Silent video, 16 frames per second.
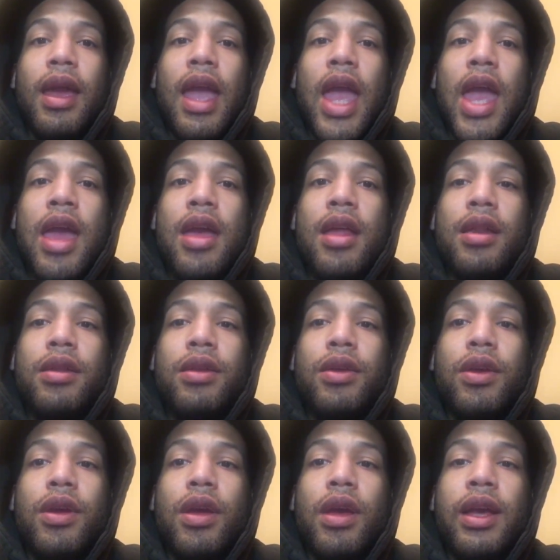
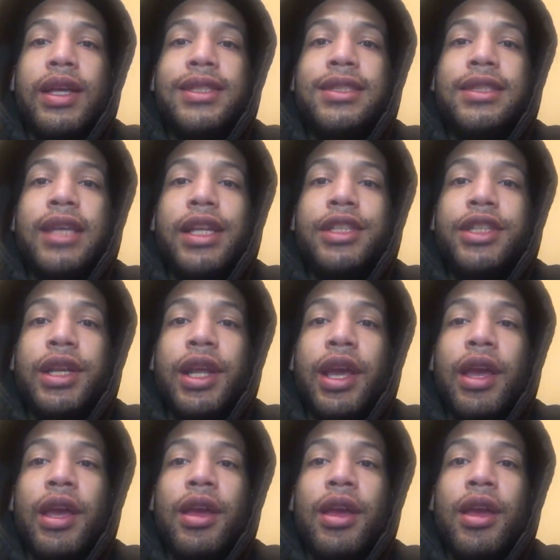And
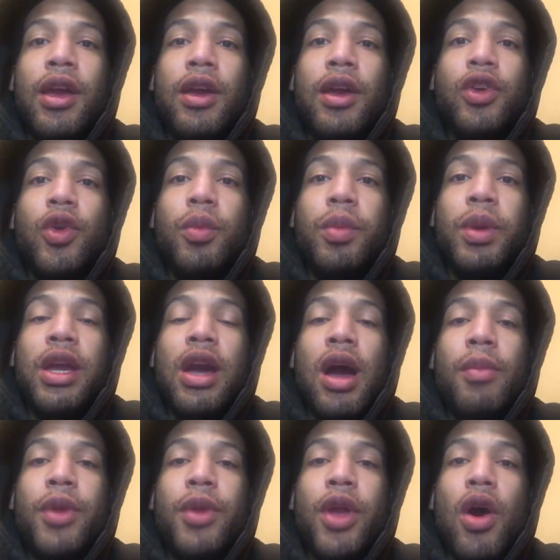essentially, you
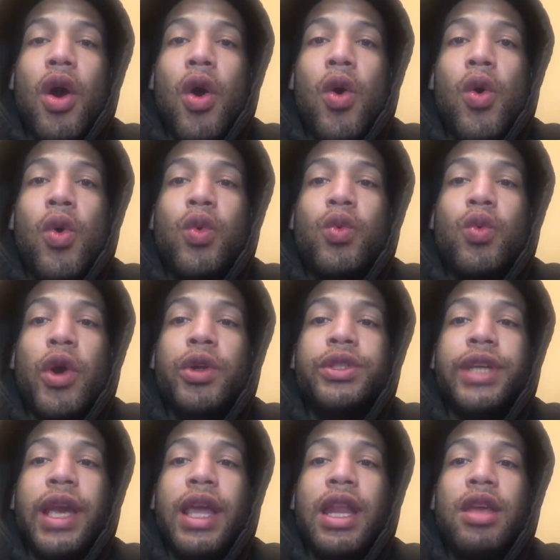become your own
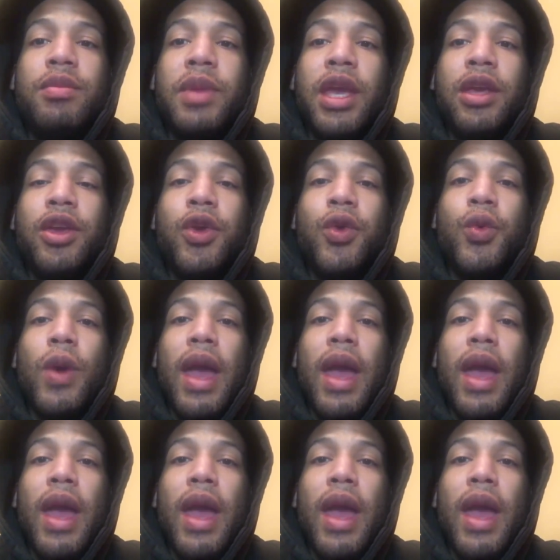worst enemy.